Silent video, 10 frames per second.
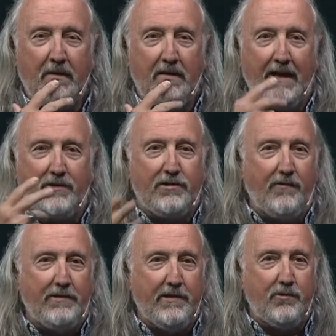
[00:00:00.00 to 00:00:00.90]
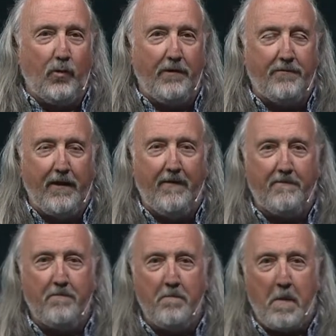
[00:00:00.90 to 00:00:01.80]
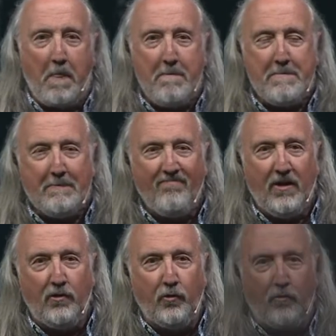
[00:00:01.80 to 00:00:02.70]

In Acts 17:25, Luke